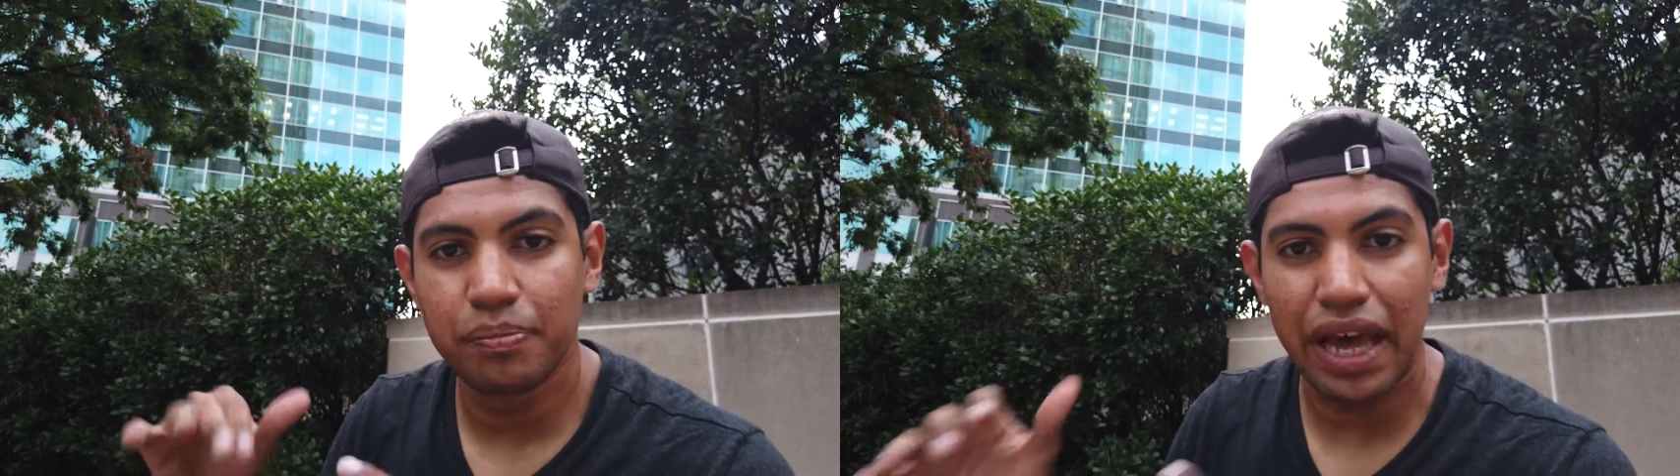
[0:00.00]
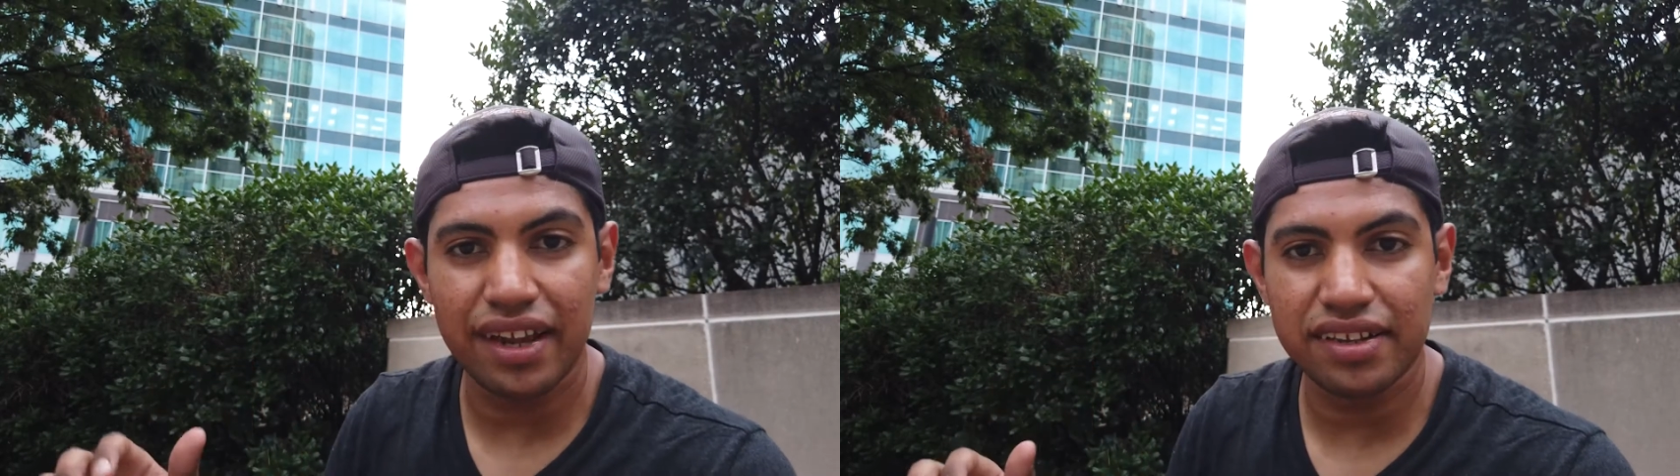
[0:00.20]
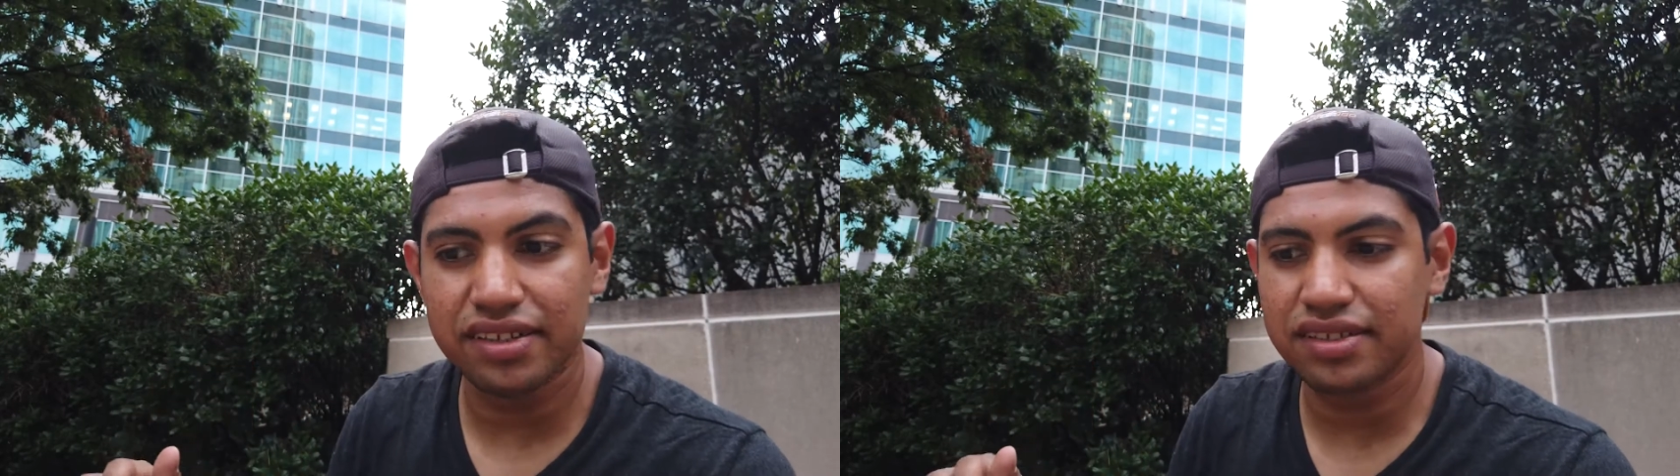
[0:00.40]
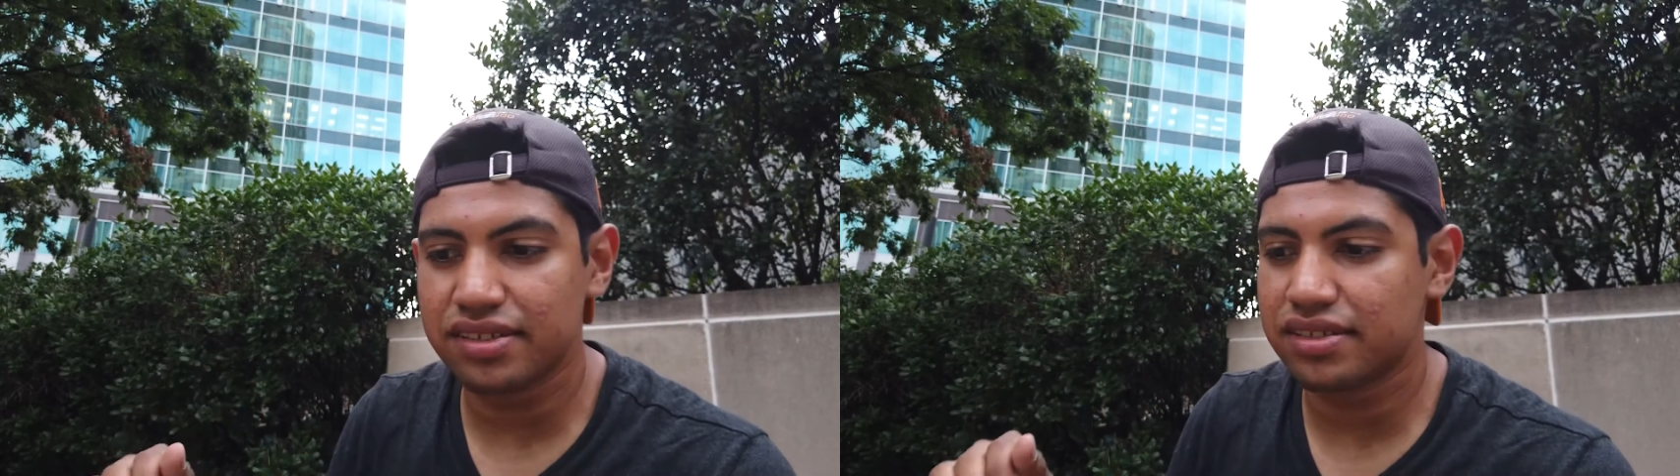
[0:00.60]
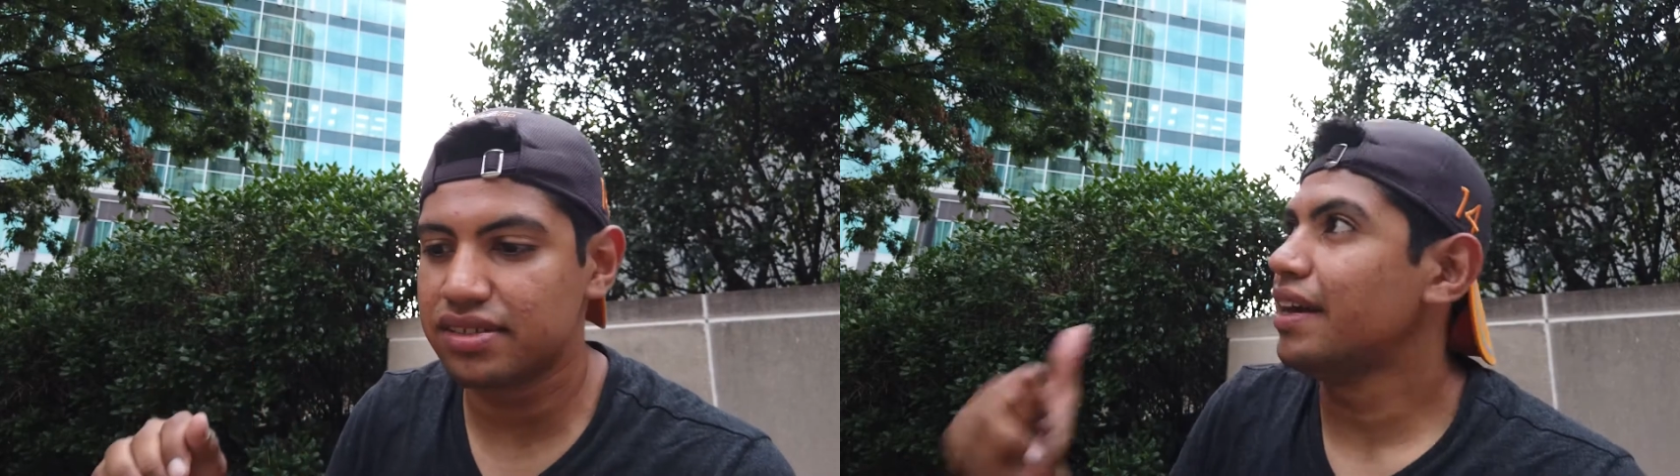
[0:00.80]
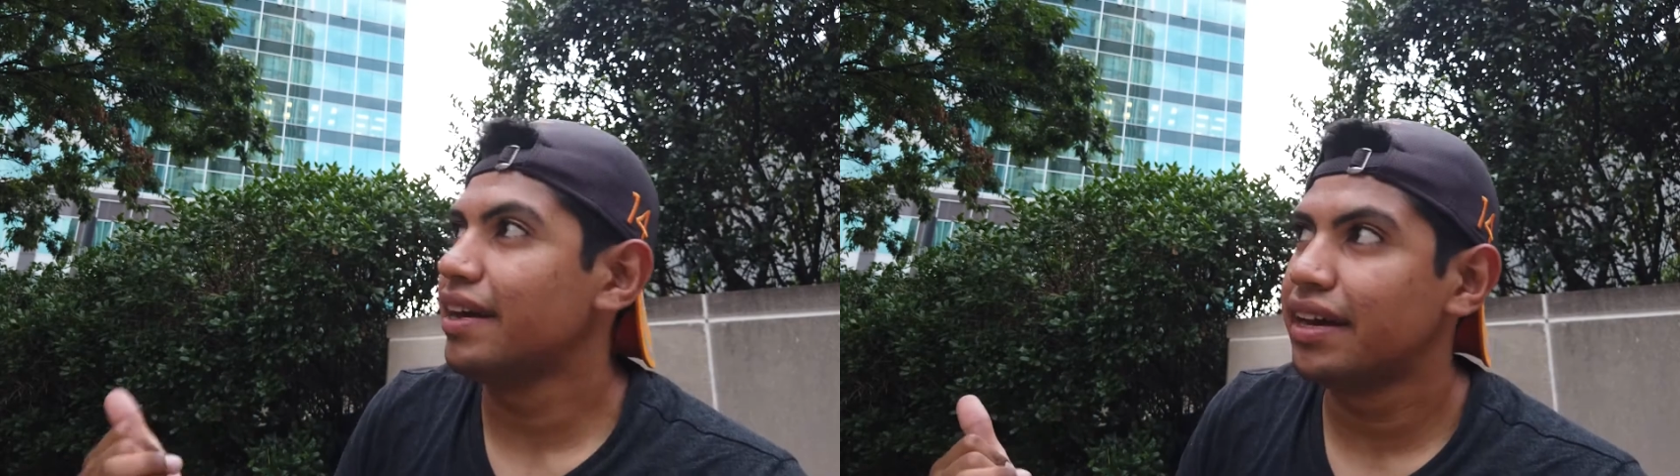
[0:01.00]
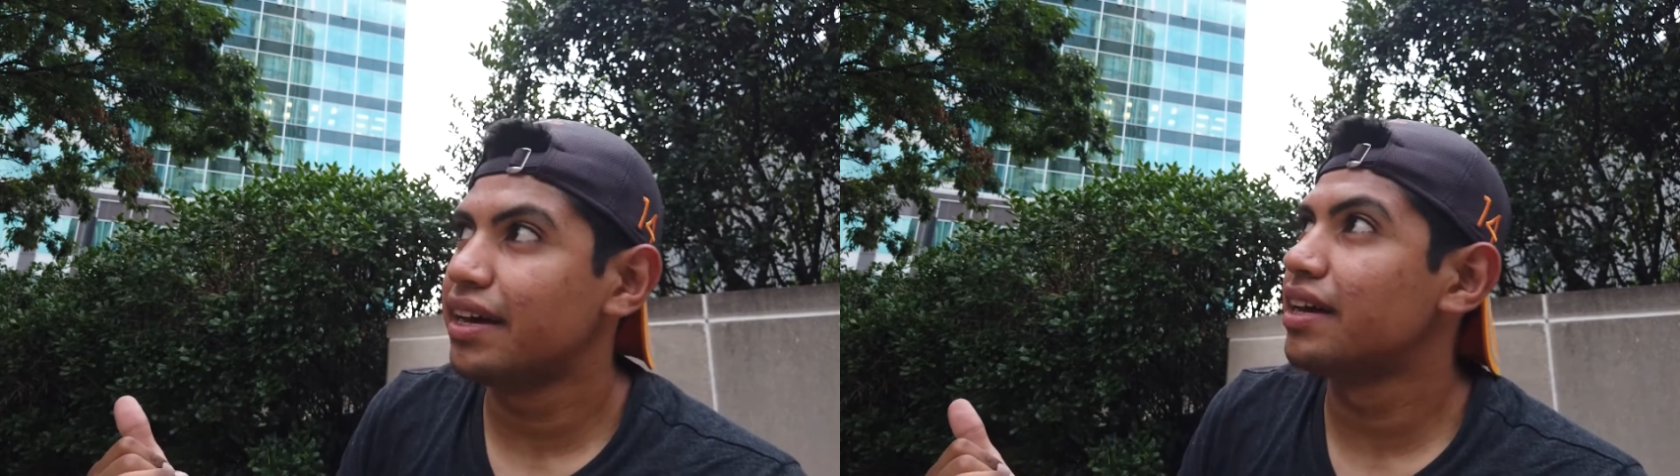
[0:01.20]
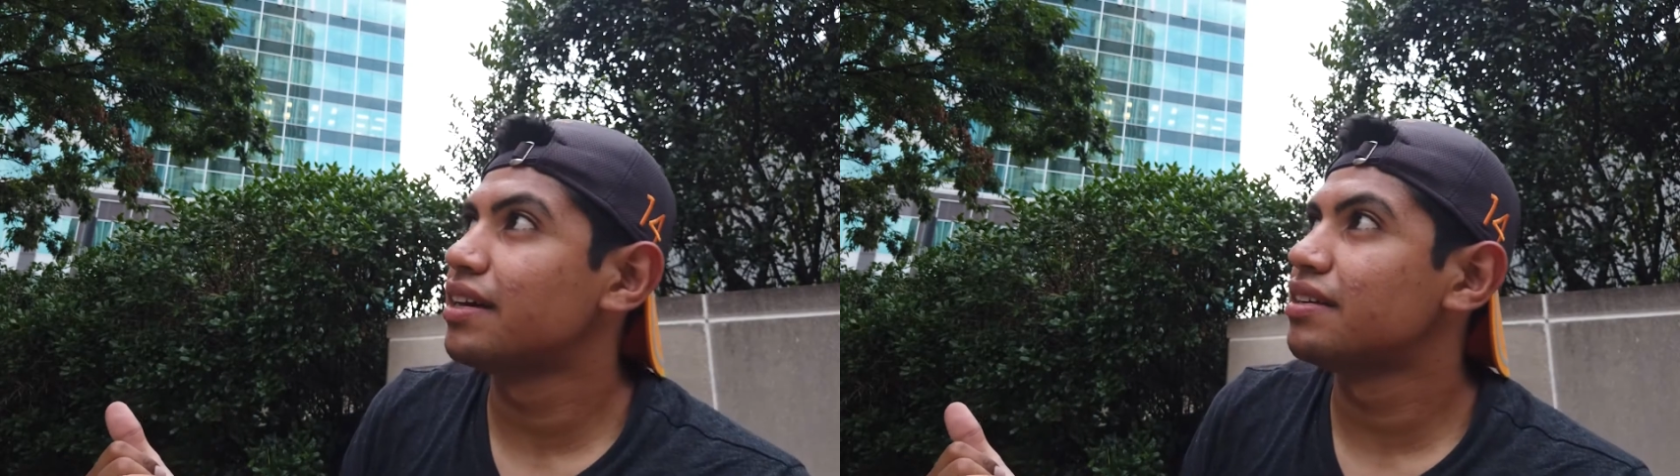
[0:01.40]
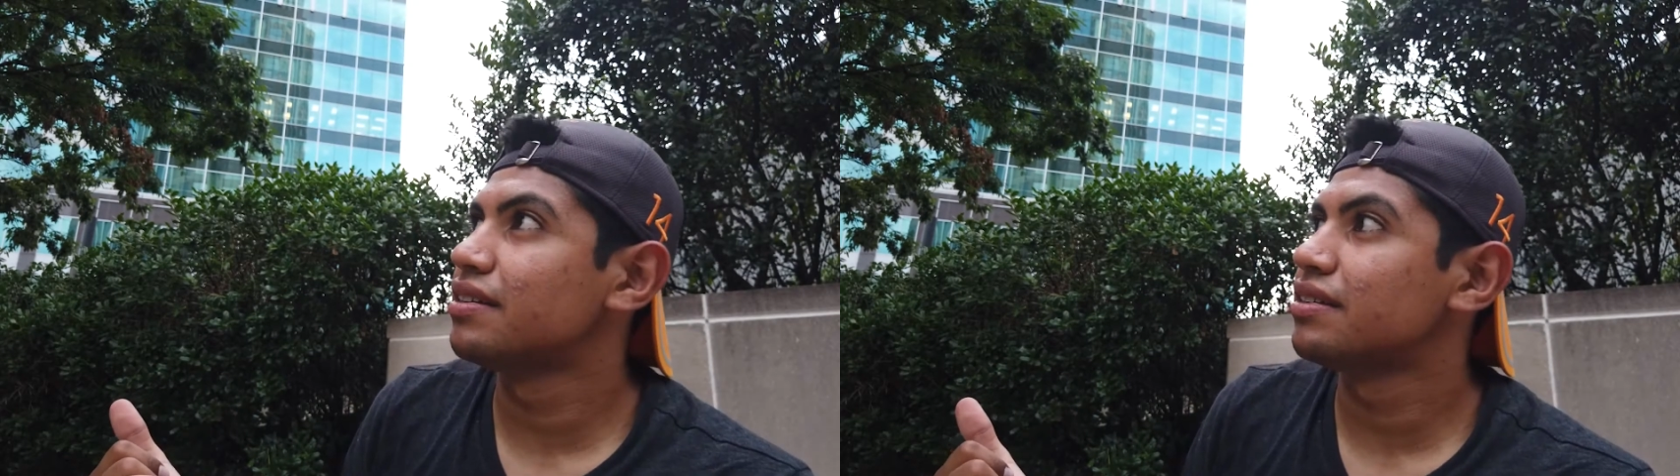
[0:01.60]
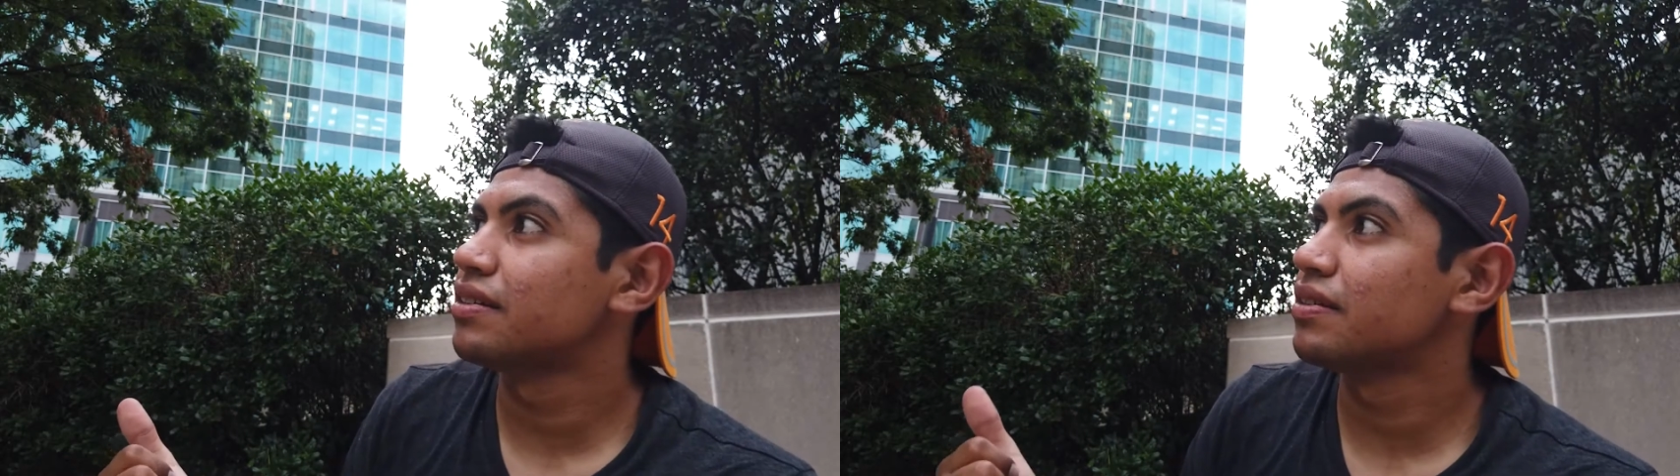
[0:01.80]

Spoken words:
balance, and